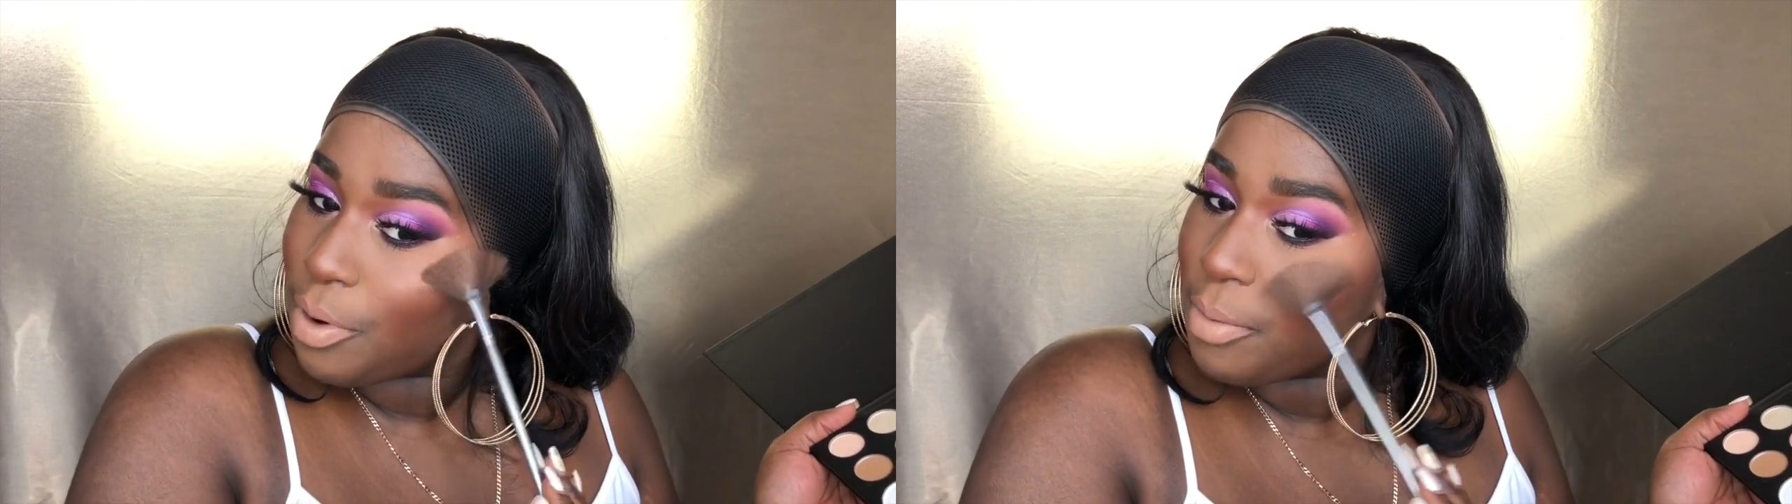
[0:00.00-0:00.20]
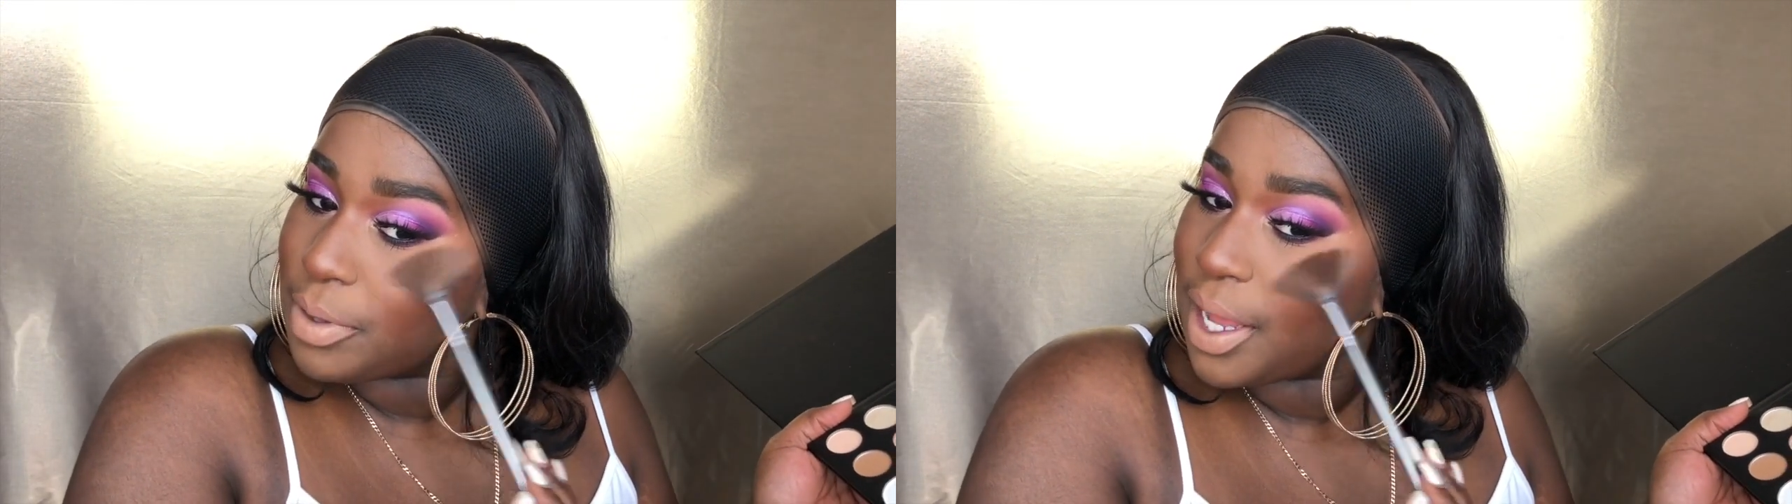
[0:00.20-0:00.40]

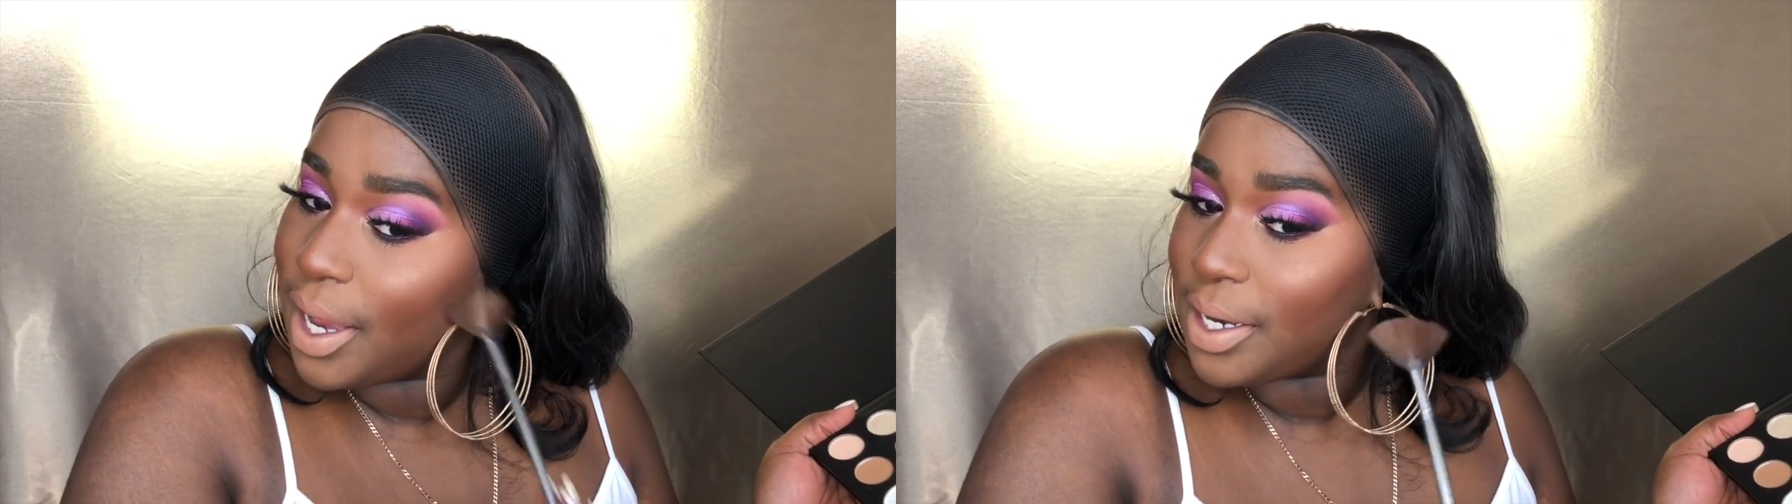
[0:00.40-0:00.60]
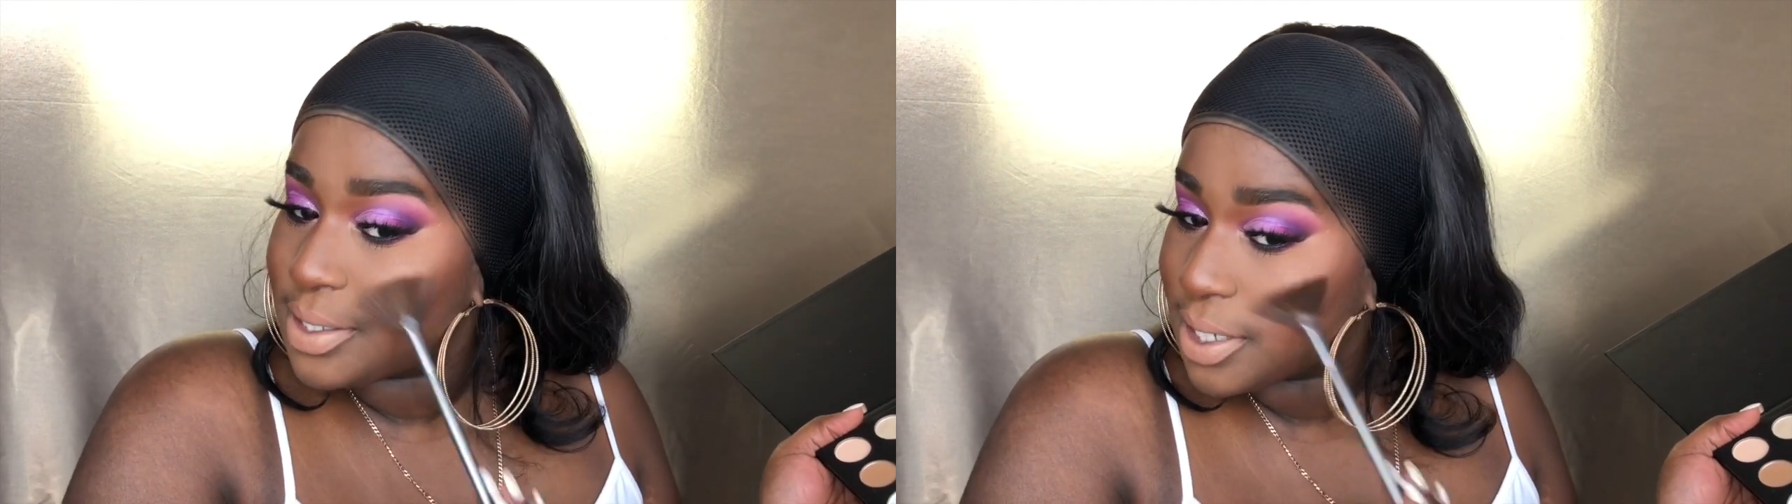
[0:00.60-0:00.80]
probably
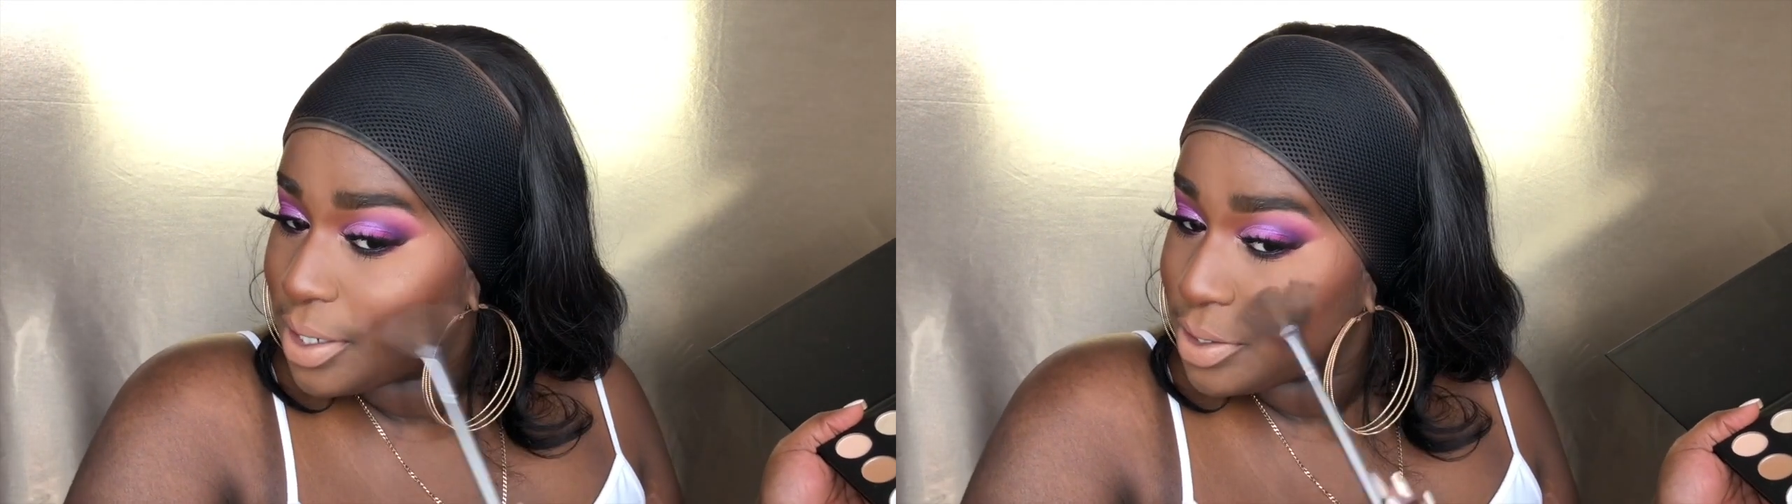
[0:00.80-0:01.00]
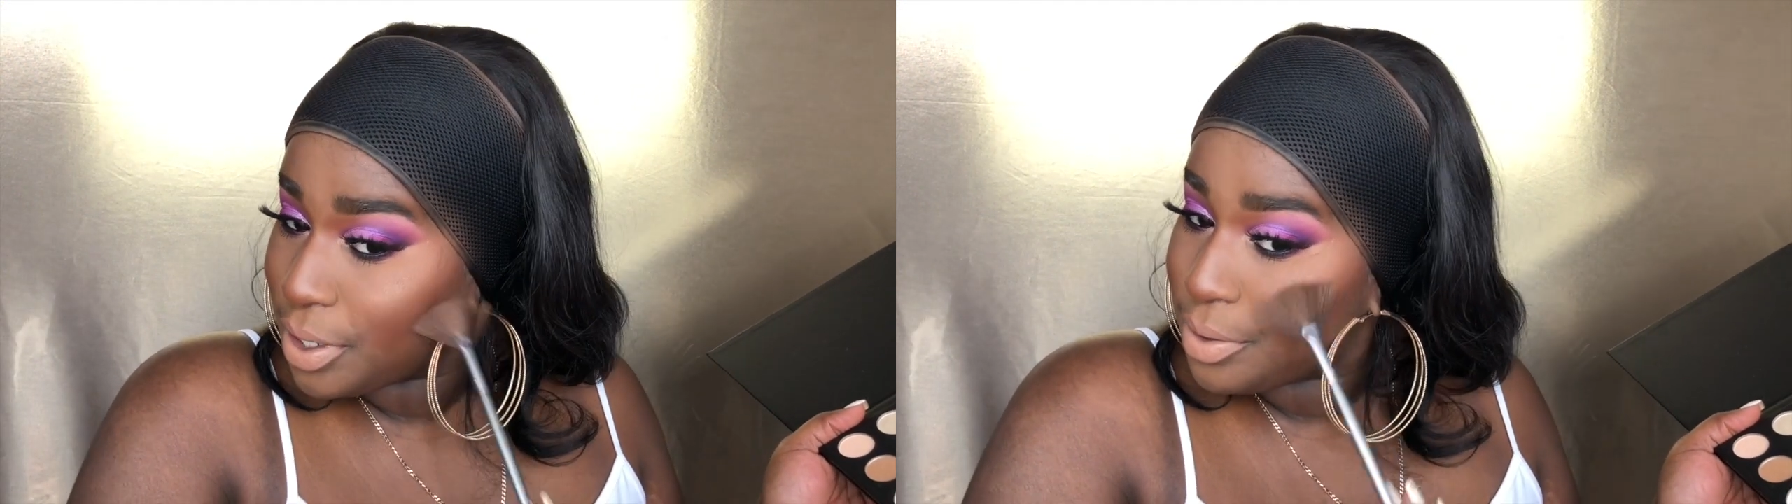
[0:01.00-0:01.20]
any
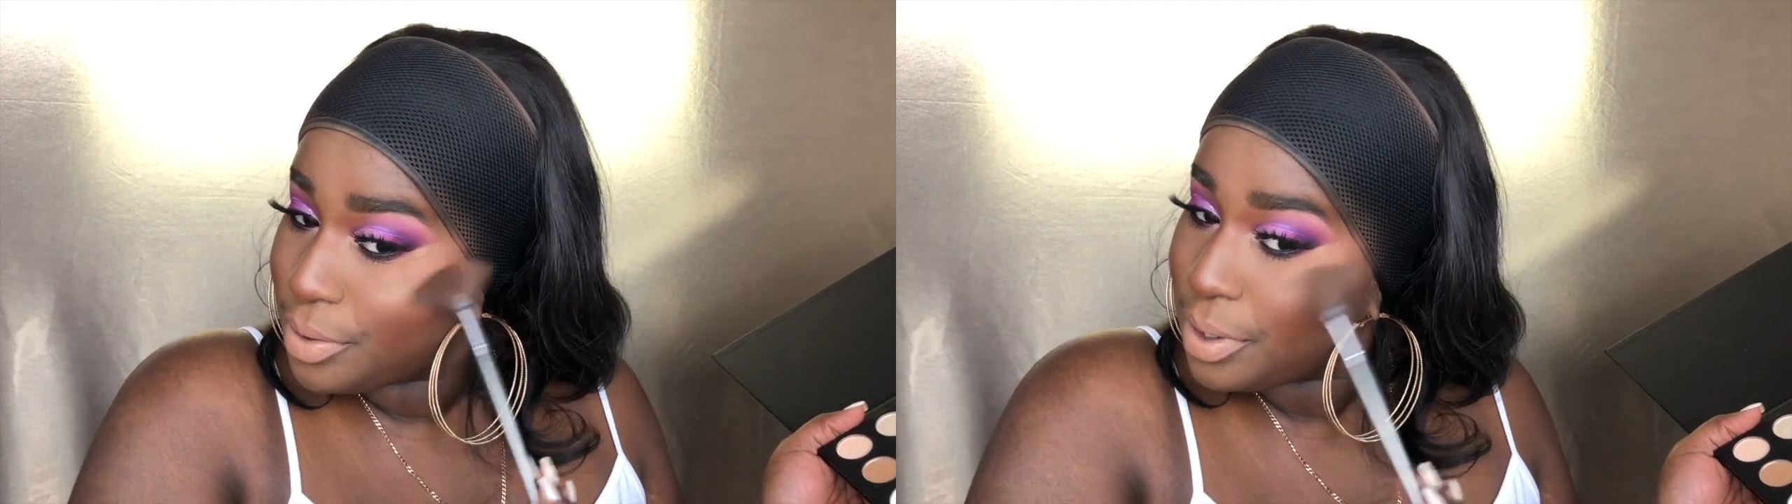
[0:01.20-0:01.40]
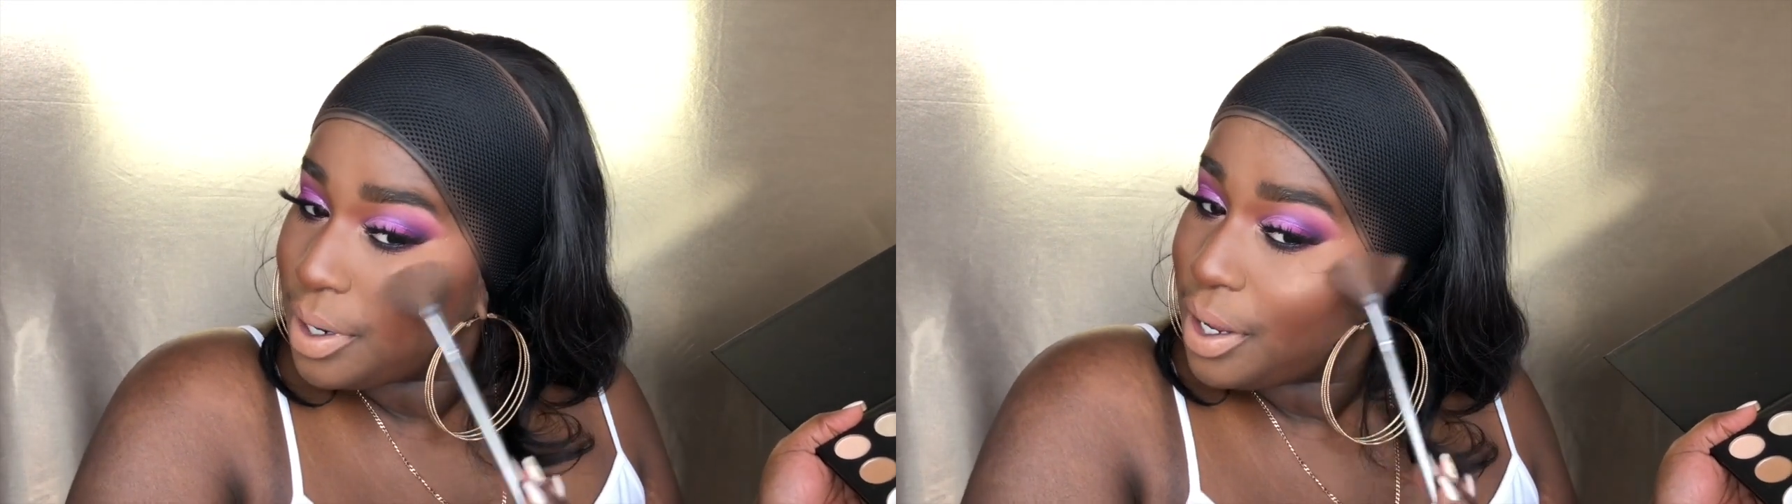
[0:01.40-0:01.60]
skin
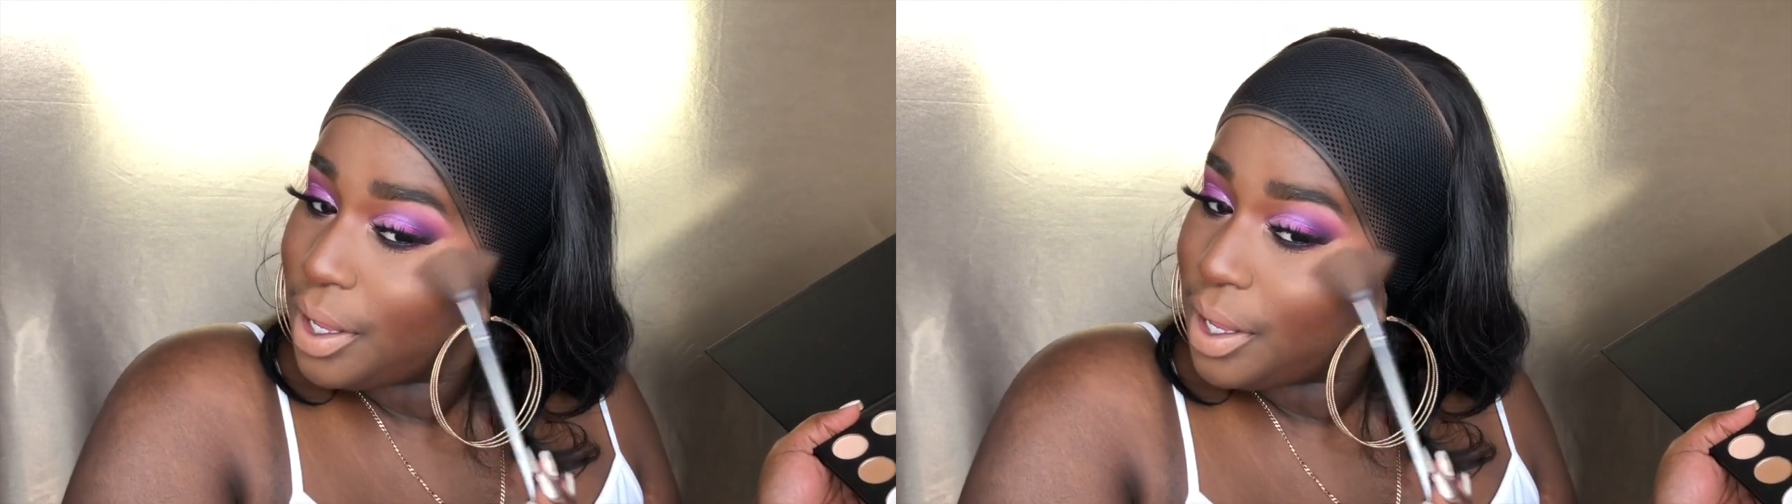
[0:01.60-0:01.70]
tone.